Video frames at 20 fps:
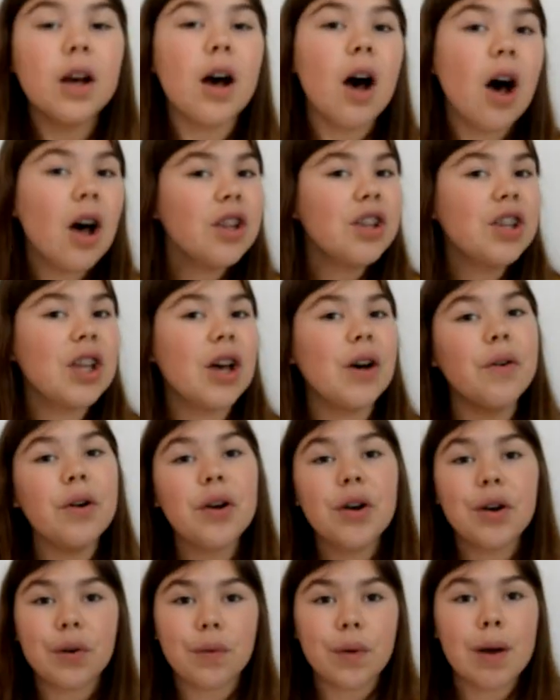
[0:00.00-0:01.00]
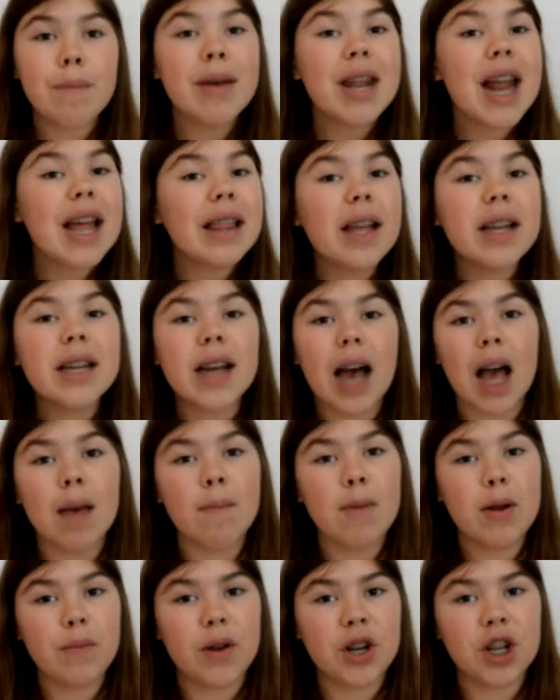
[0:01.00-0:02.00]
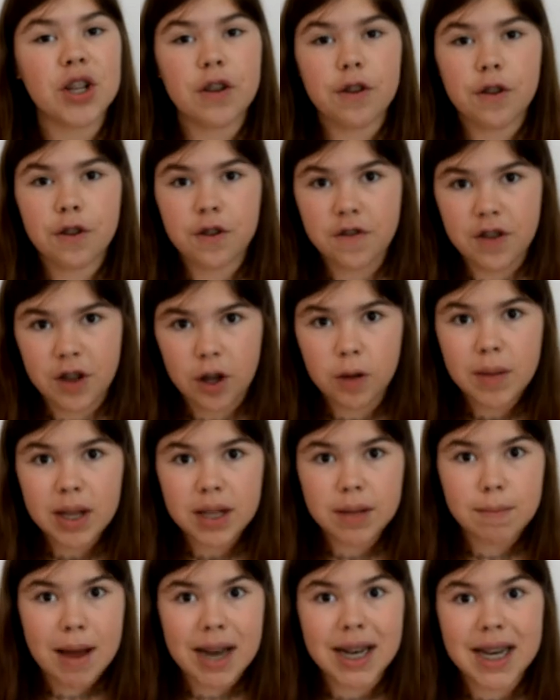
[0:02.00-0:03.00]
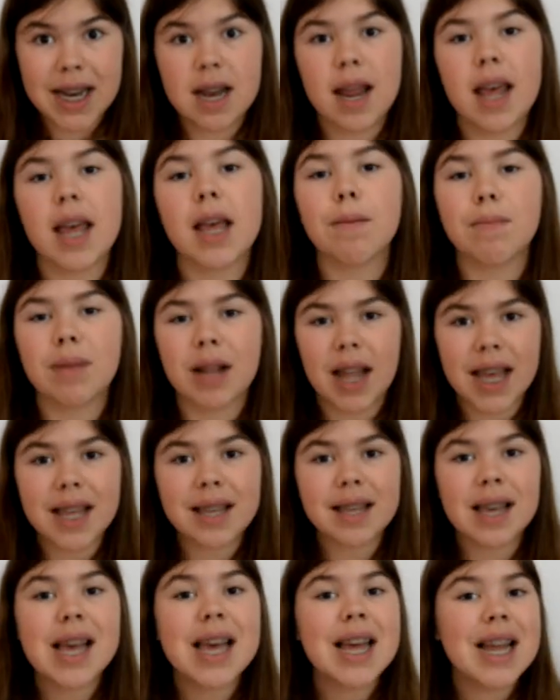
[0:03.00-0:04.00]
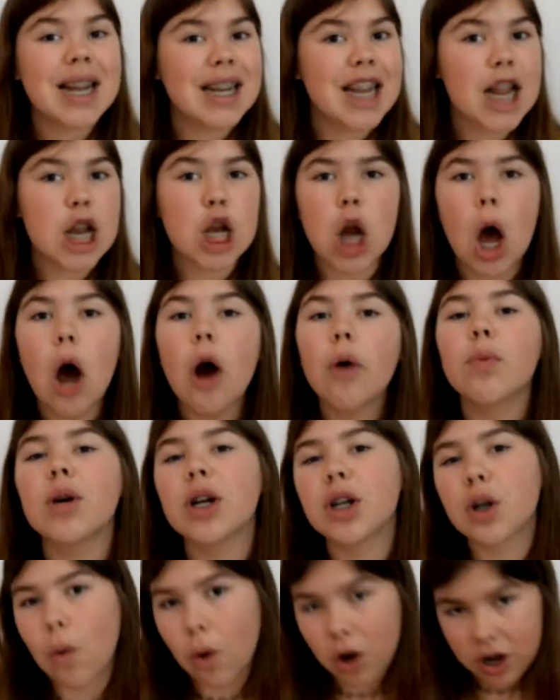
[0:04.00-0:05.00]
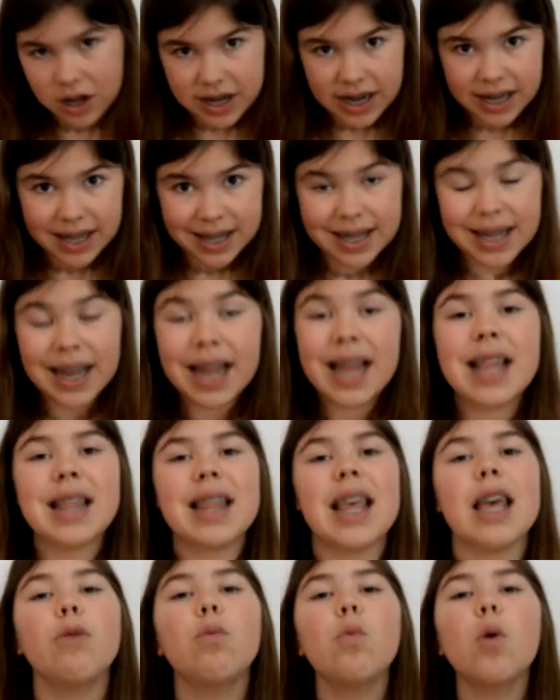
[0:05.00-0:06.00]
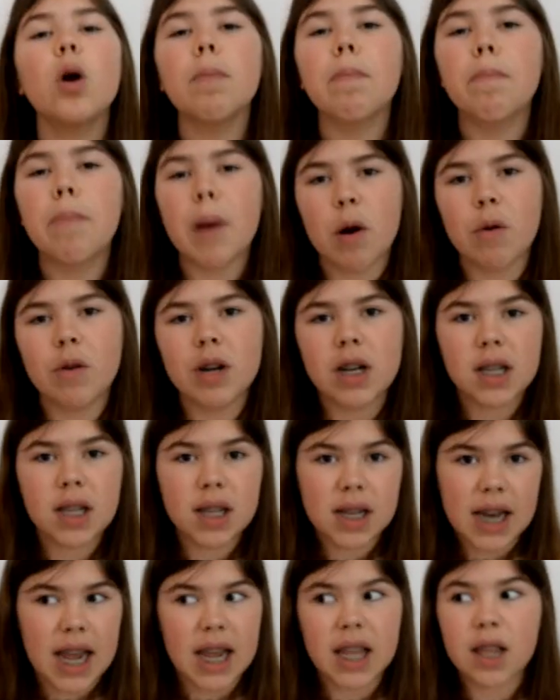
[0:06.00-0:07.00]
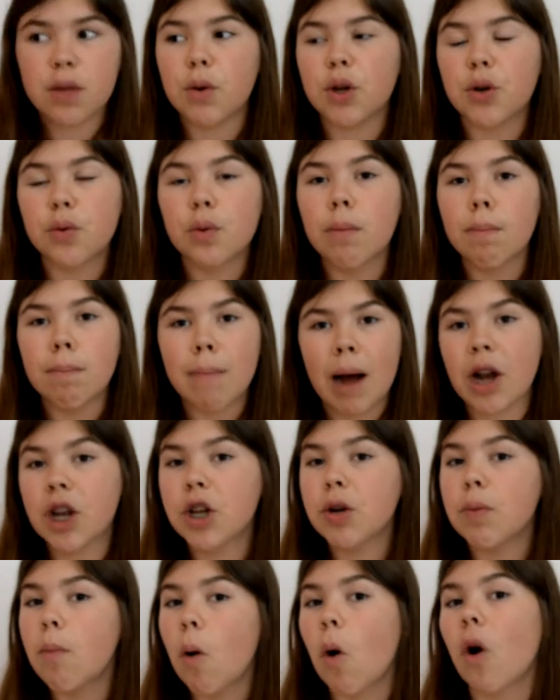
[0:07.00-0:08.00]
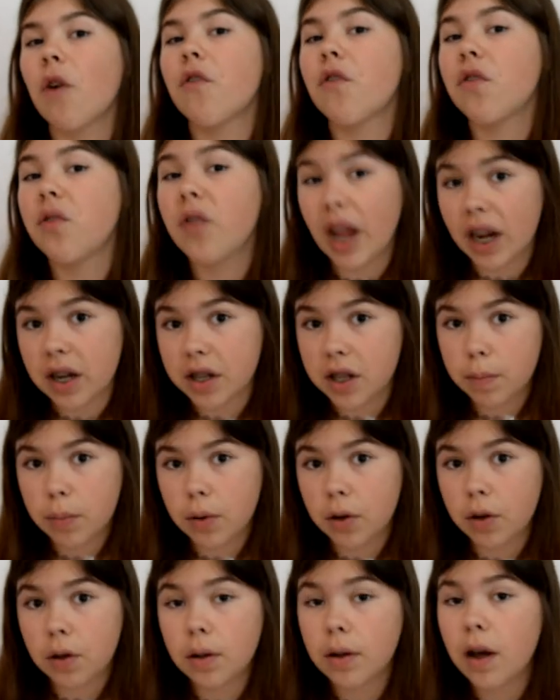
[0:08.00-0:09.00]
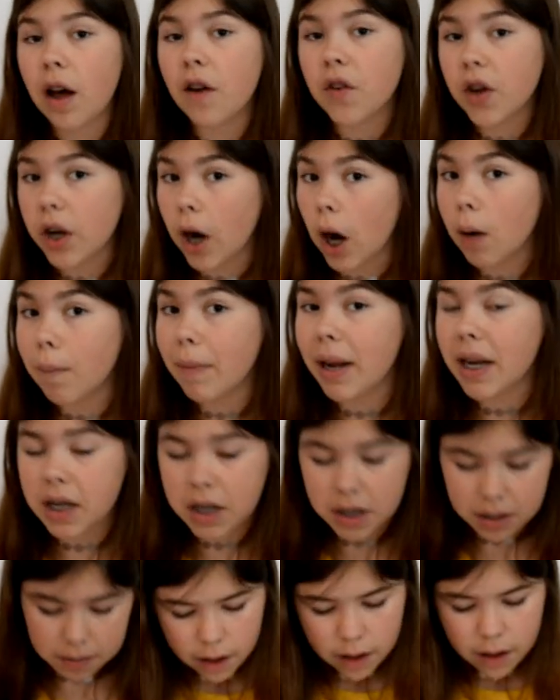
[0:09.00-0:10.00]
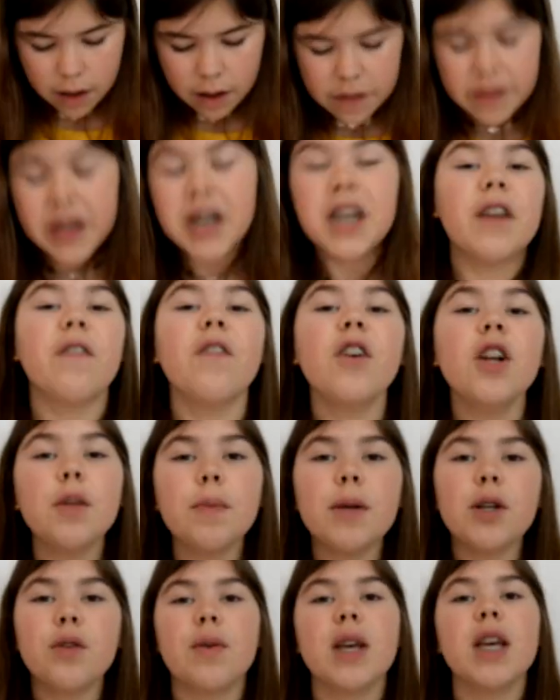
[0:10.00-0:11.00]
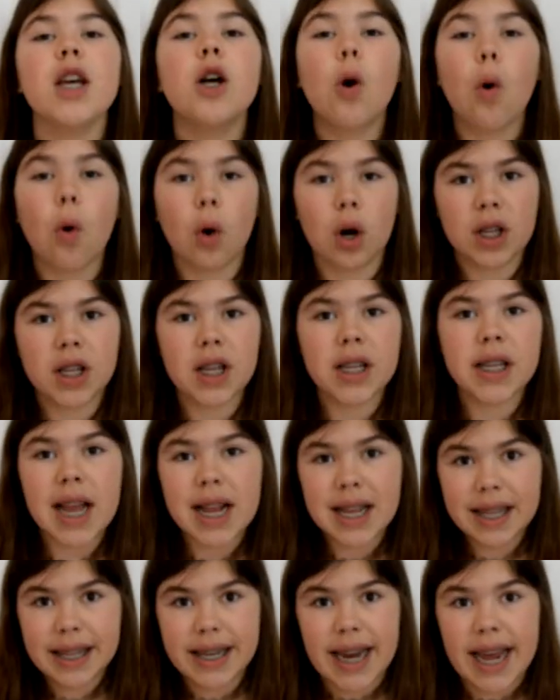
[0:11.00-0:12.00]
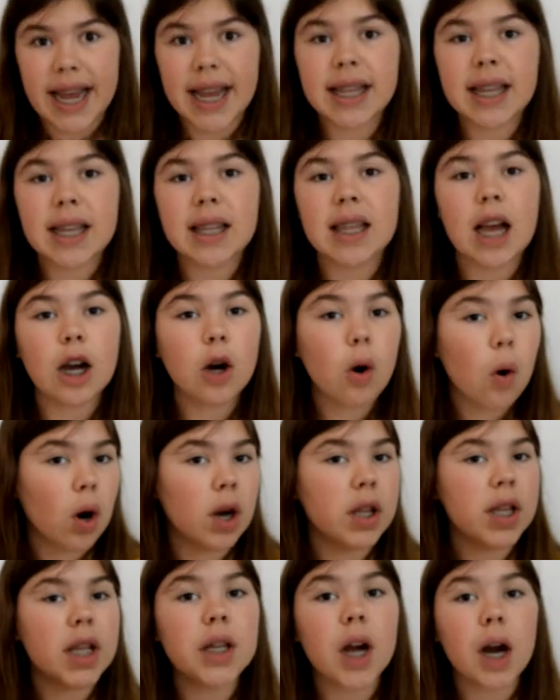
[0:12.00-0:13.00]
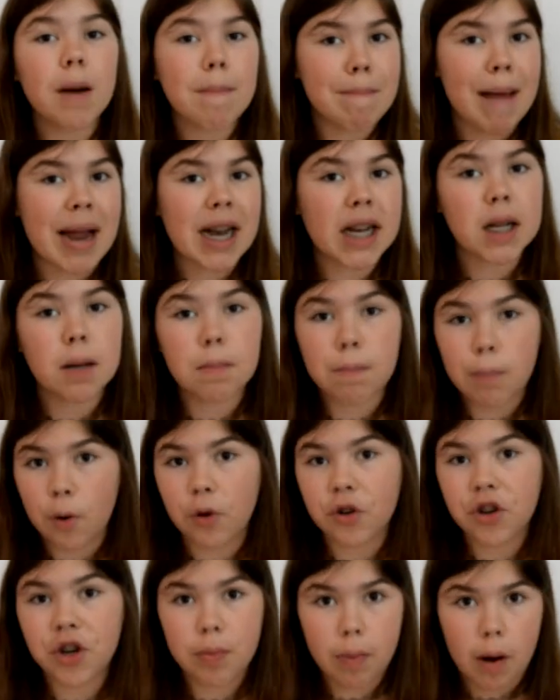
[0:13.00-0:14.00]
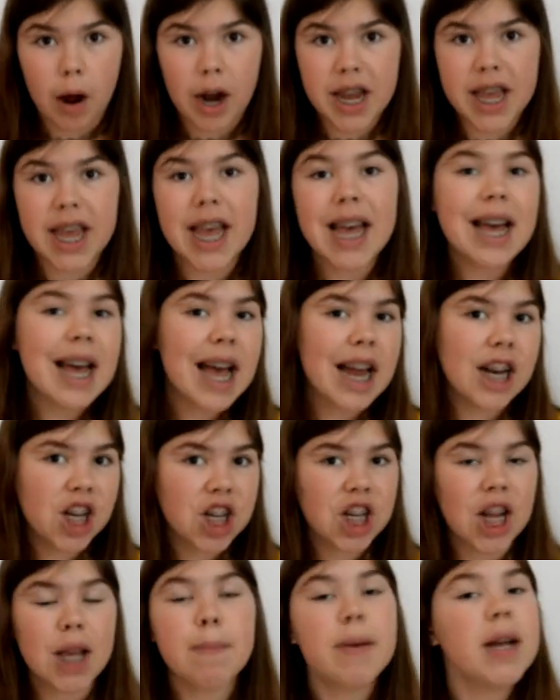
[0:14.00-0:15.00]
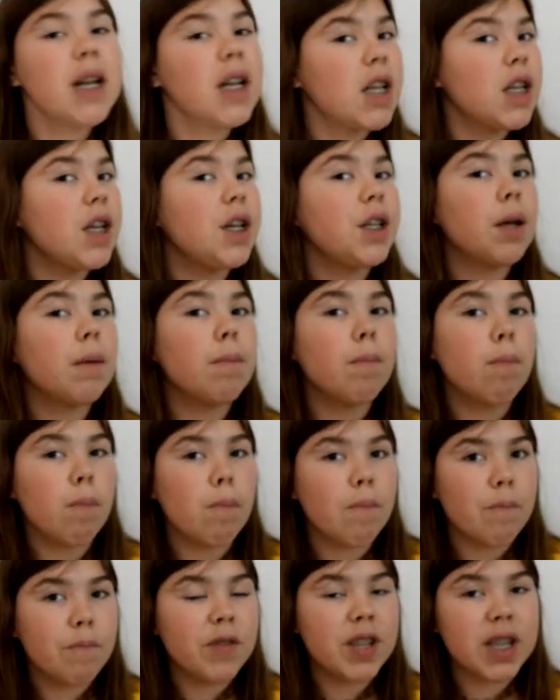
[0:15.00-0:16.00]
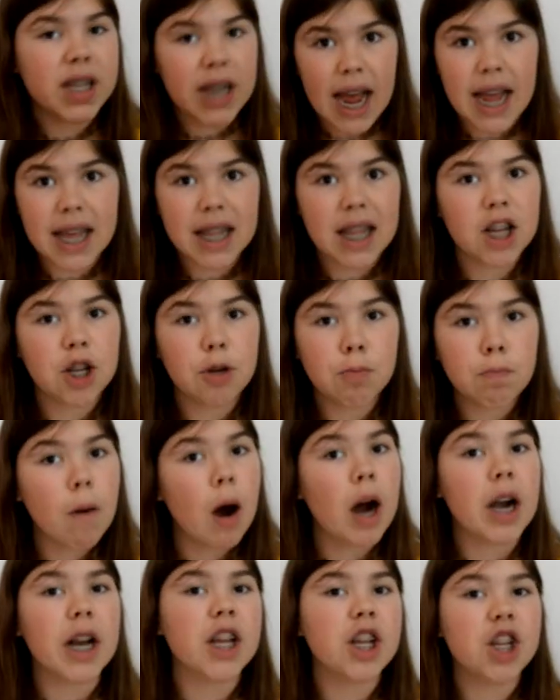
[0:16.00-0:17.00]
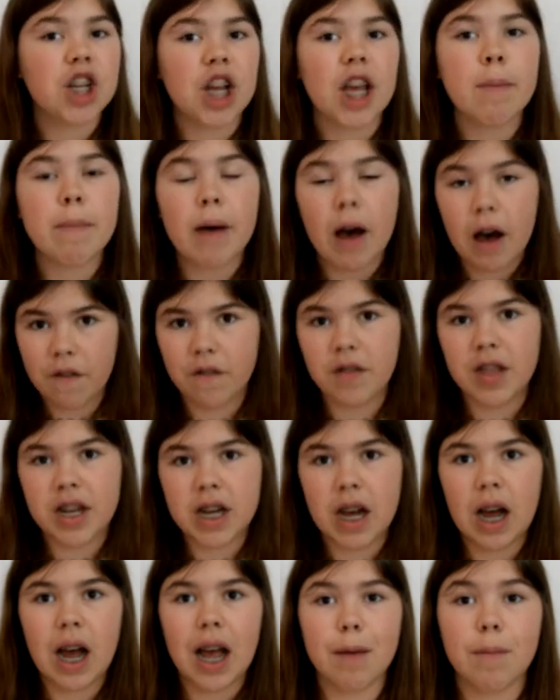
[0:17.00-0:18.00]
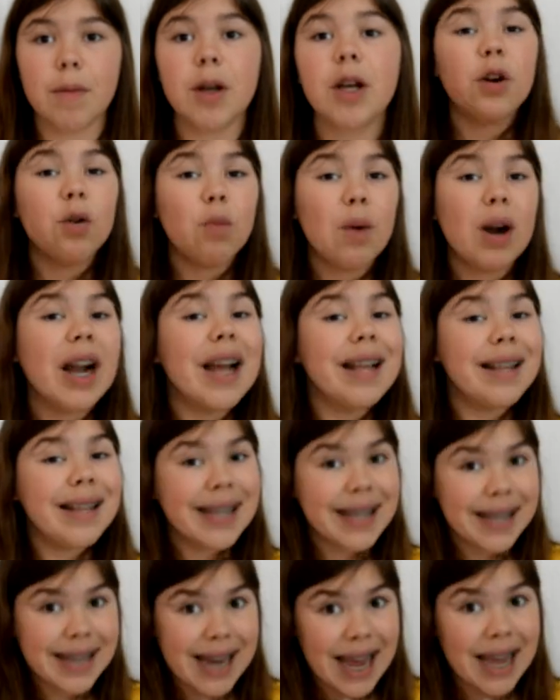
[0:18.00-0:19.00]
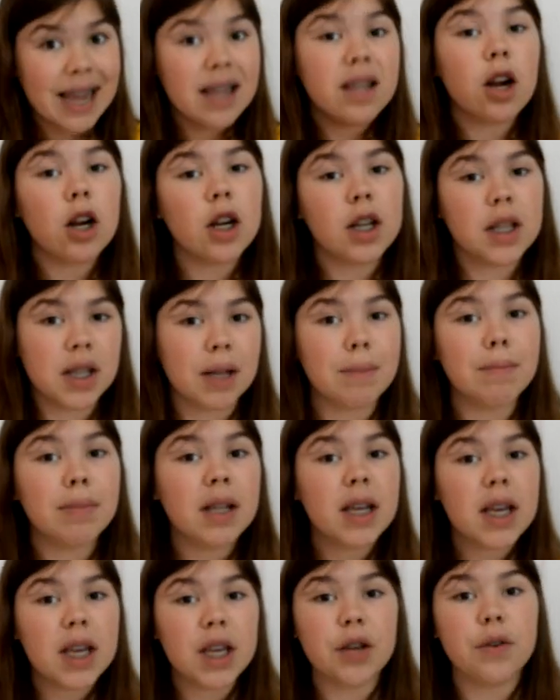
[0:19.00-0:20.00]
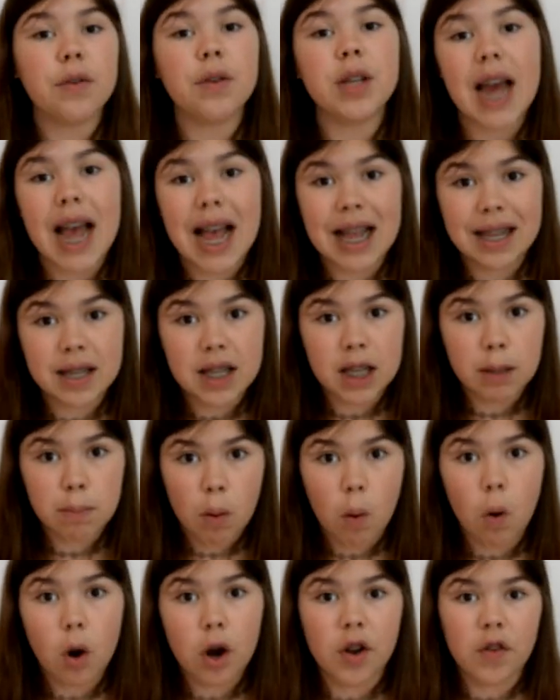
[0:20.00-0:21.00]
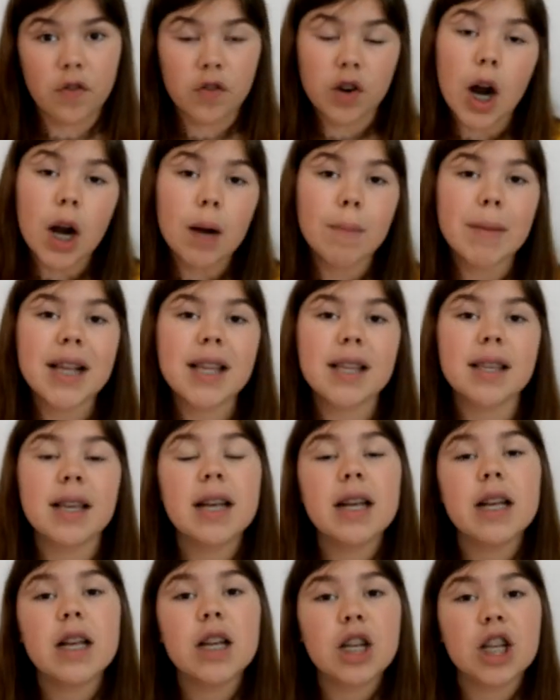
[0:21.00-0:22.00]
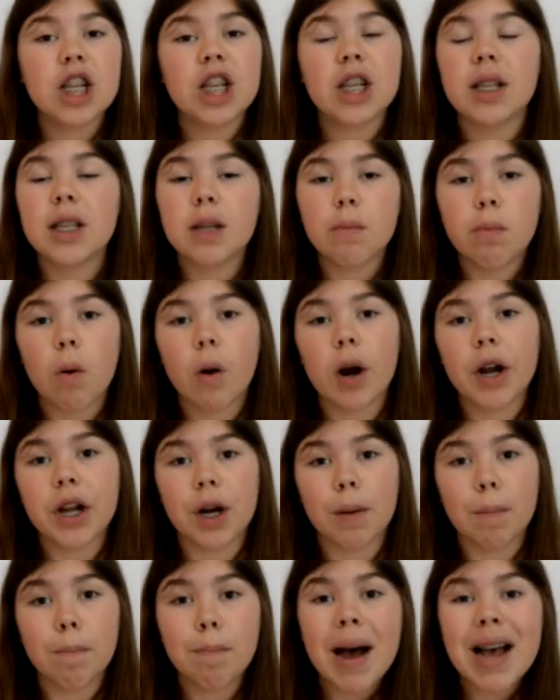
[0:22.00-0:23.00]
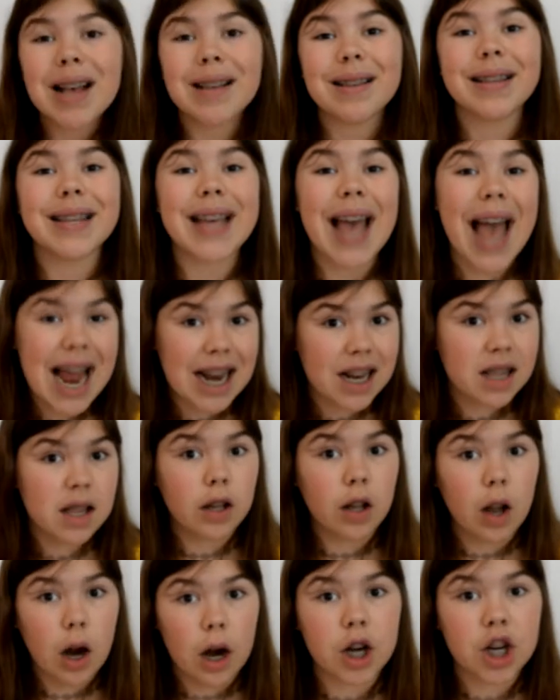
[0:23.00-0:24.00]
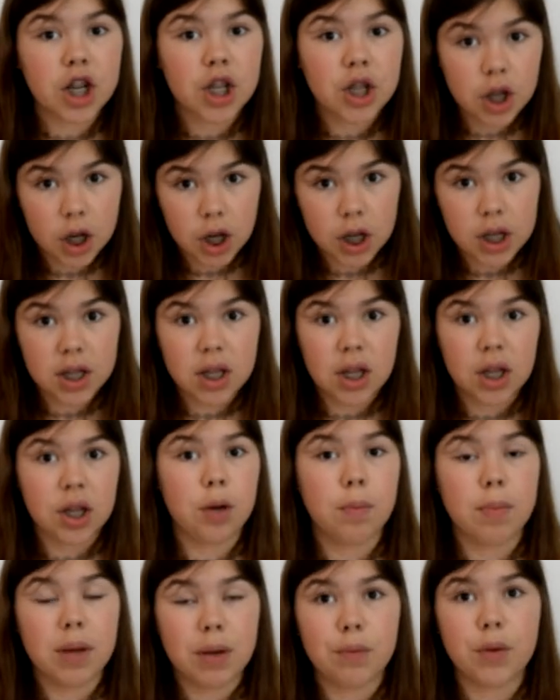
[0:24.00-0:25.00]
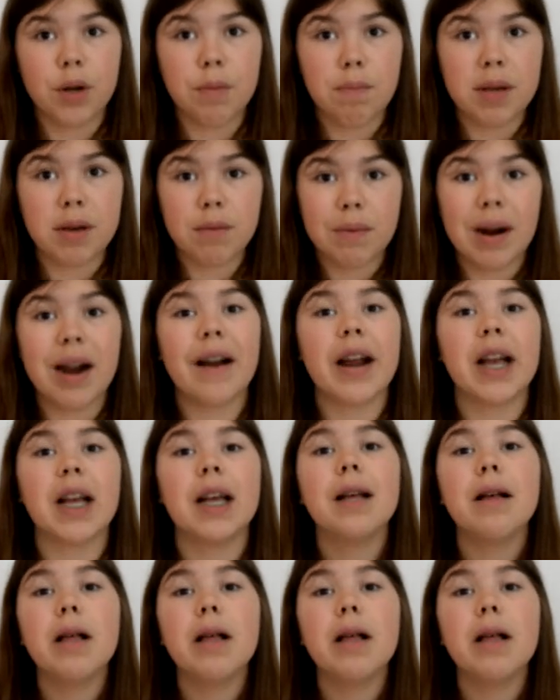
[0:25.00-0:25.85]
Also, women at the time in which this film is meant to take place did not wear corsets. They wore boned stays, which were much more flexible of a garment. The difference between corsets and stays is that corsets are meant to mold your body and shape it to the stylish body shape of the time, whereas stays are simply used as supportive garments to support your busts and the large skirts that you would be wearing.